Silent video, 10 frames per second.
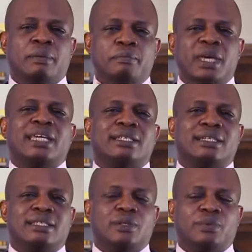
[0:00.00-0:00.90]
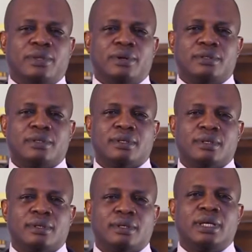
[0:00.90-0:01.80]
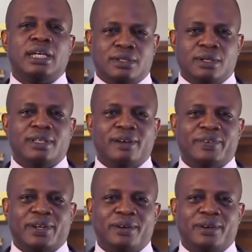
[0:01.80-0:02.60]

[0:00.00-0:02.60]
Make it a date with us. It's your day of